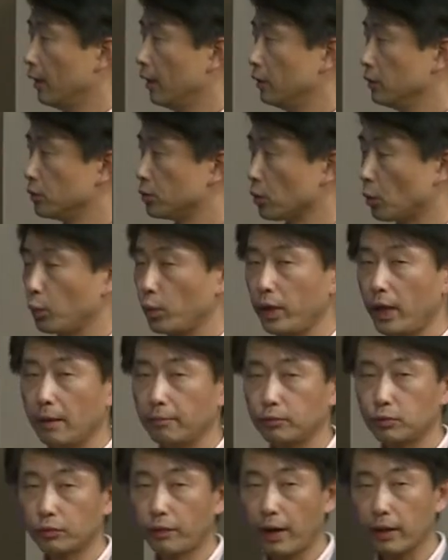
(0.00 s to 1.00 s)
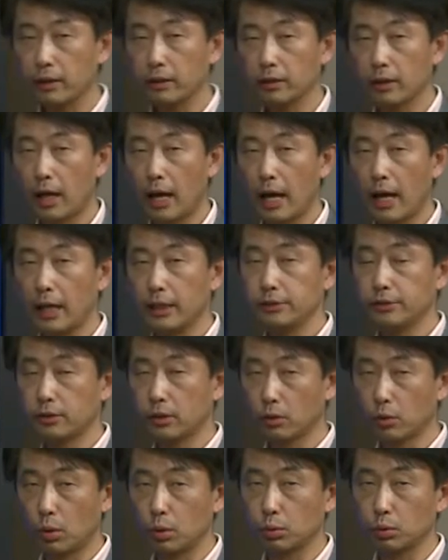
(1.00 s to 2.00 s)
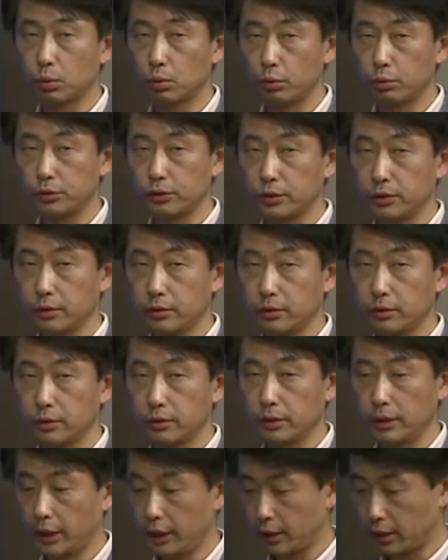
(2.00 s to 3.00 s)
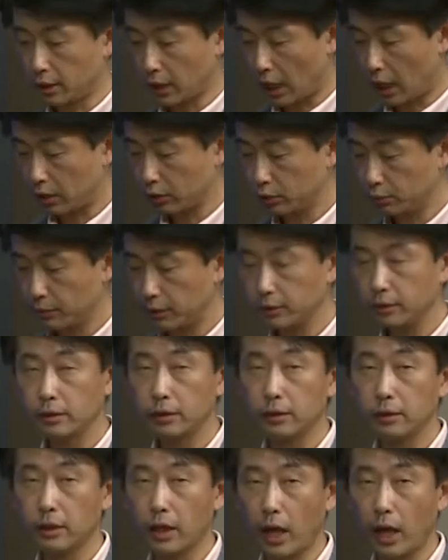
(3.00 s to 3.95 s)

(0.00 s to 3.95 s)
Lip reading: So we have to recognize the conclusion in an argument,